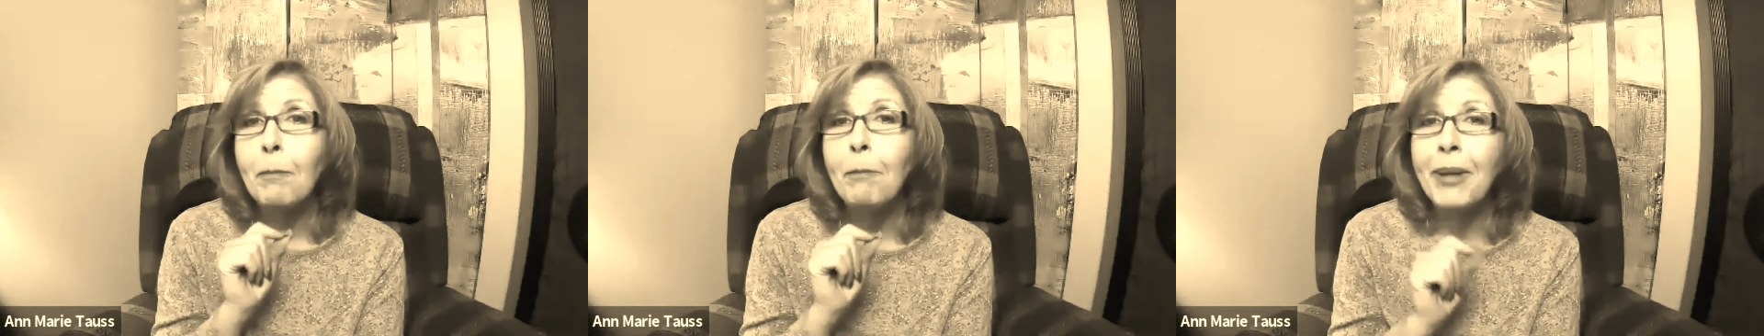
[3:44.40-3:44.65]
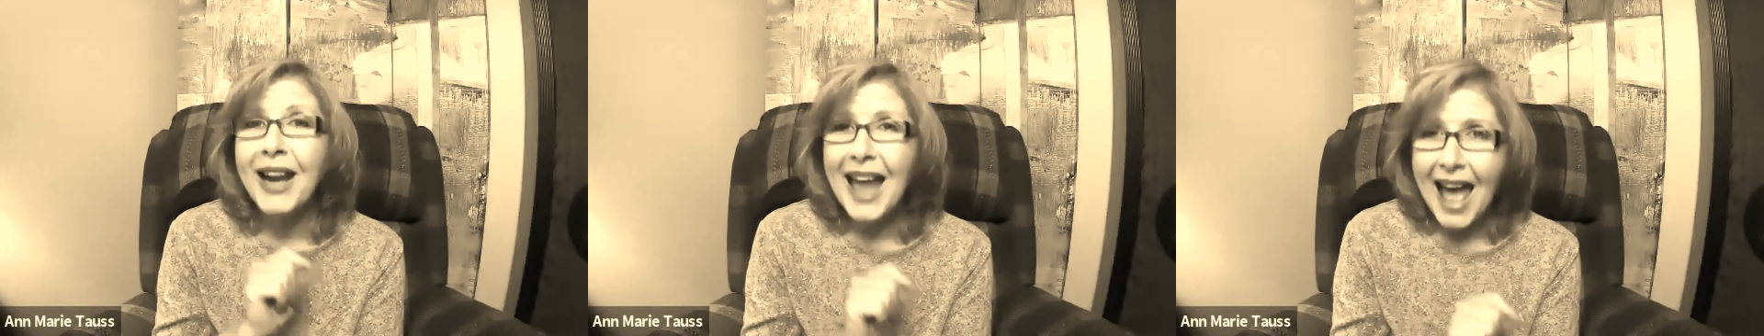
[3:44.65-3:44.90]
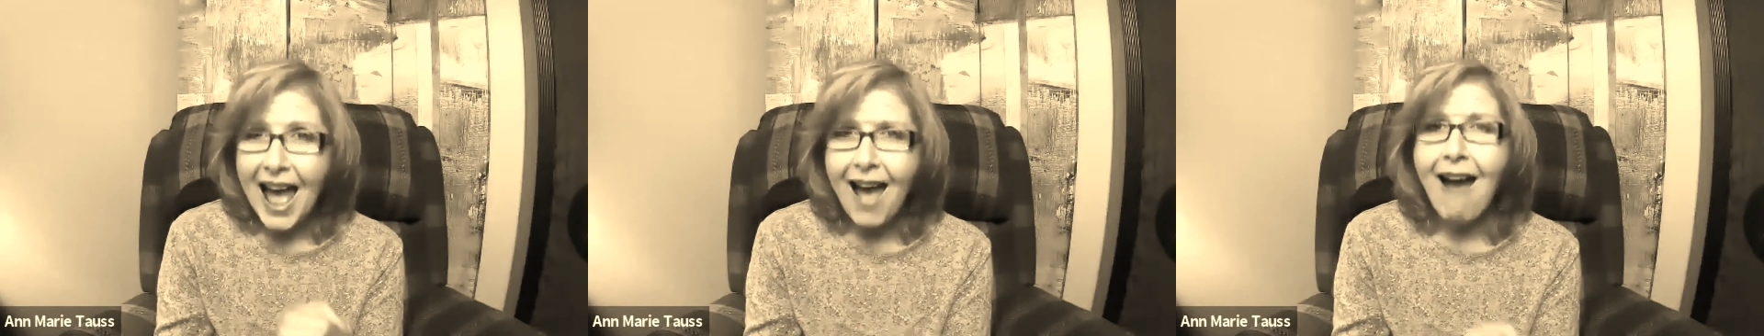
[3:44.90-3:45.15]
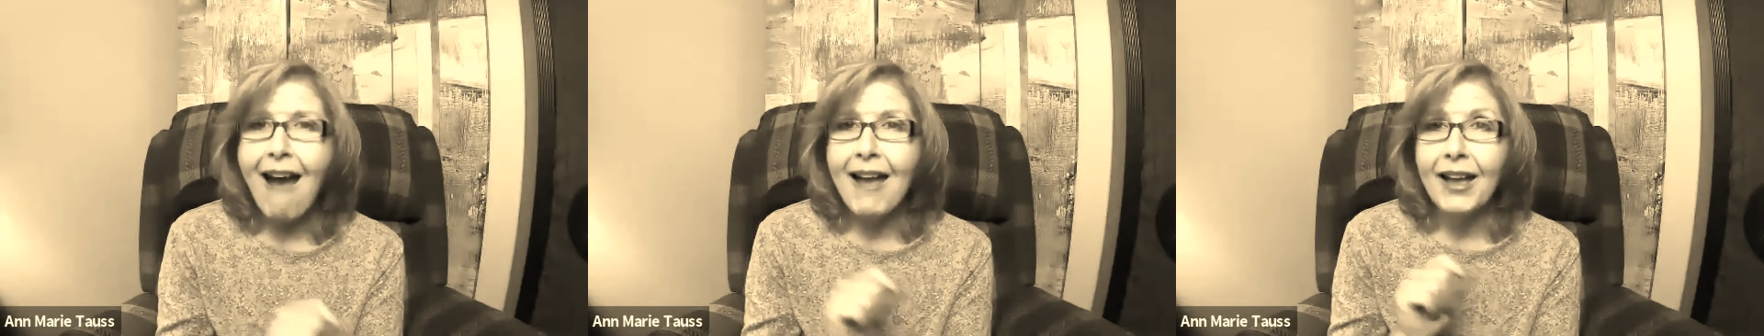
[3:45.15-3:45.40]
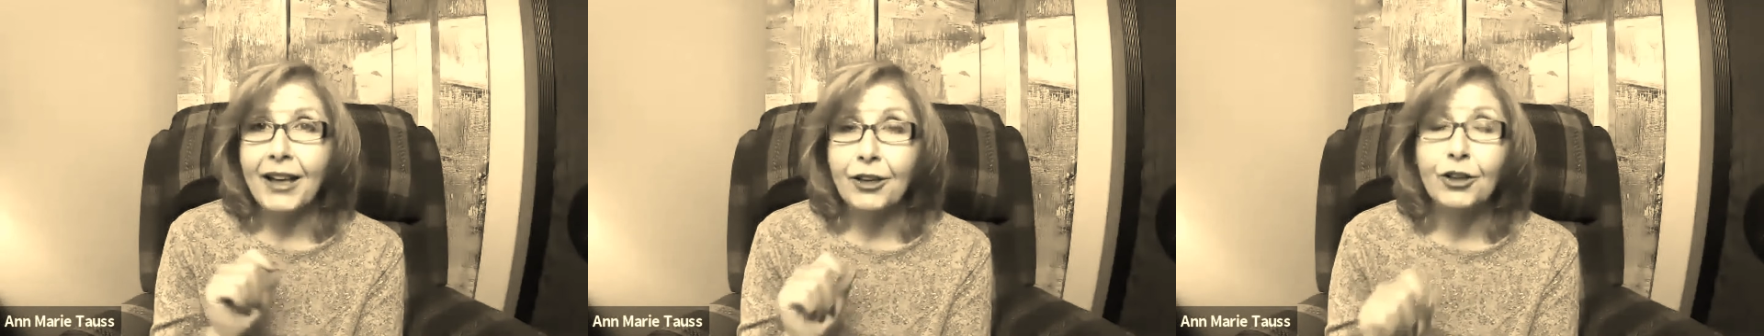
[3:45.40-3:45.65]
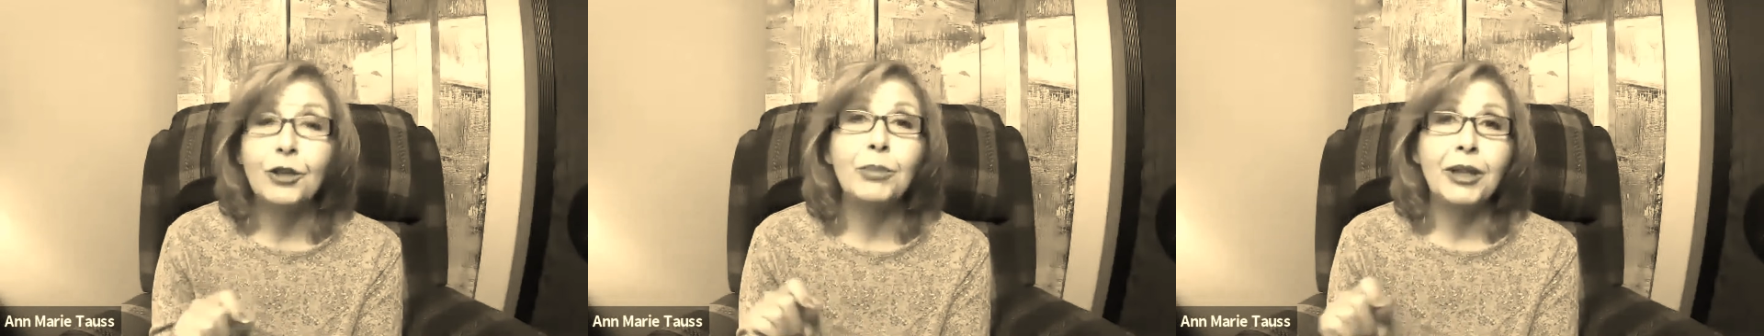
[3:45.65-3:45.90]
but I
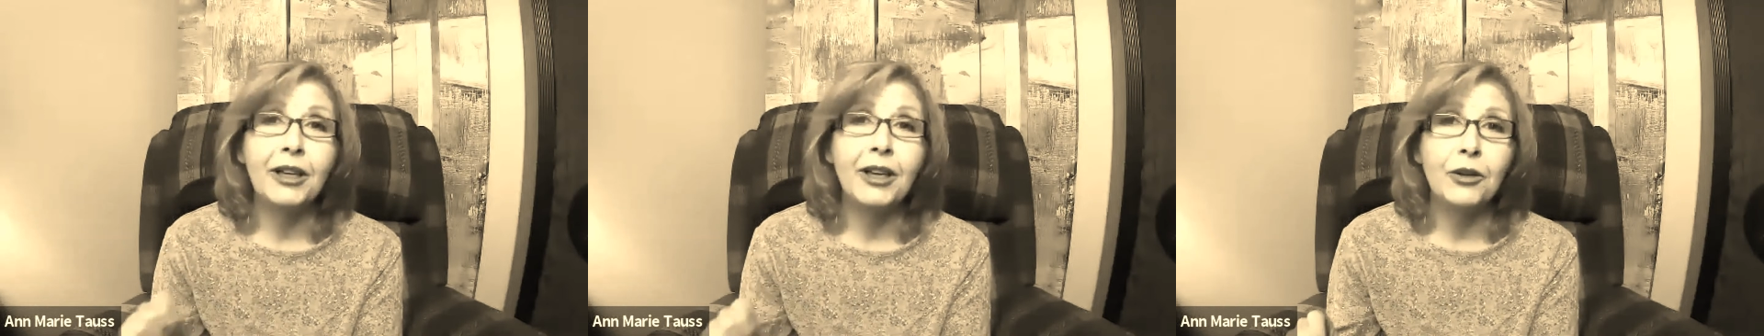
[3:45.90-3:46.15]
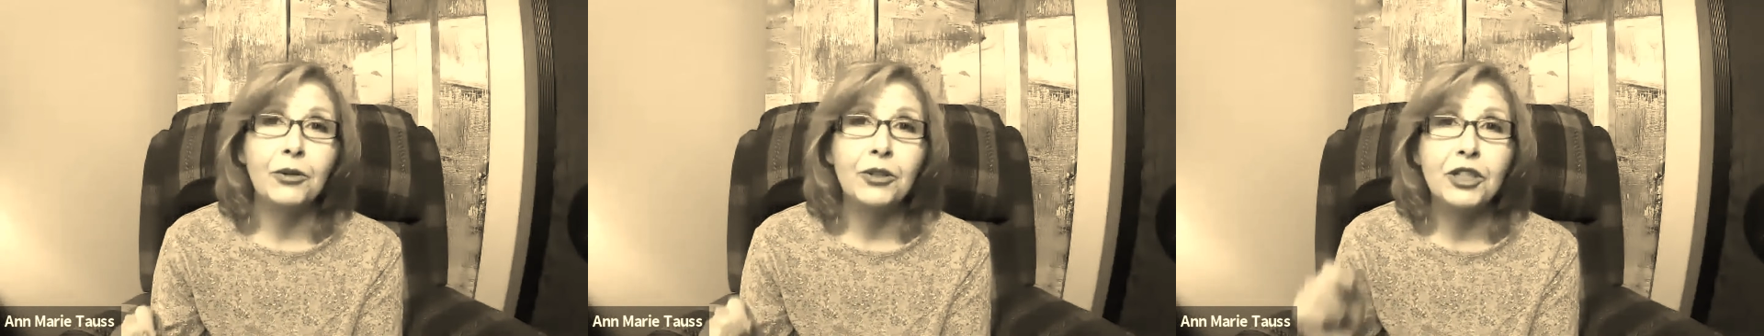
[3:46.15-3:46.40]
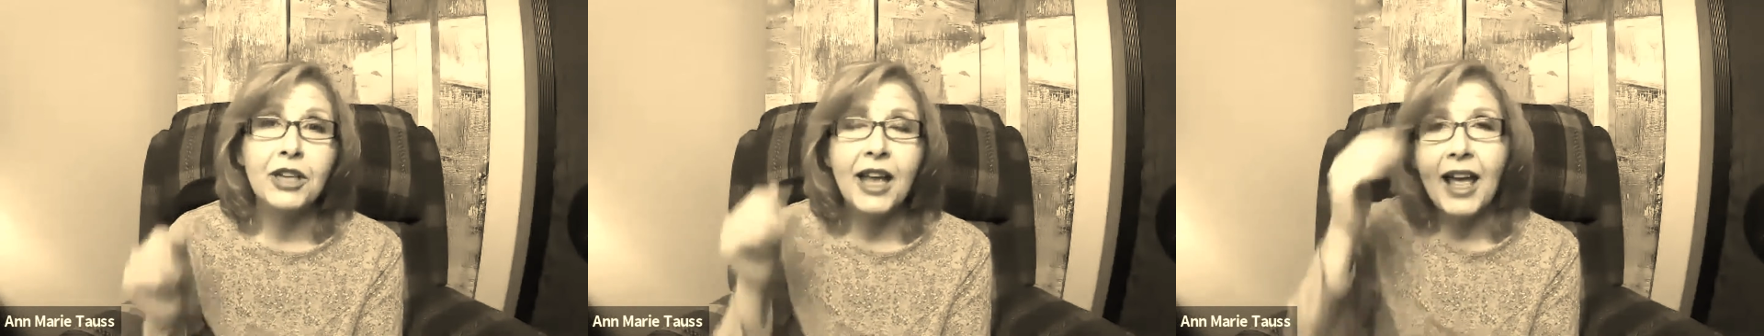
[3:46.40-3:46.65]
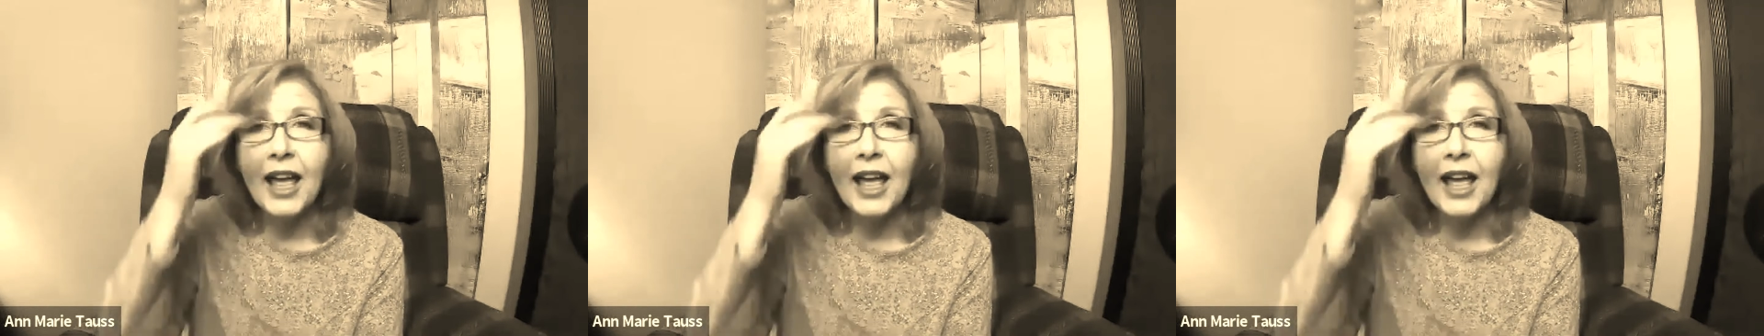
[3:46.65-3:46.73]
could be coached.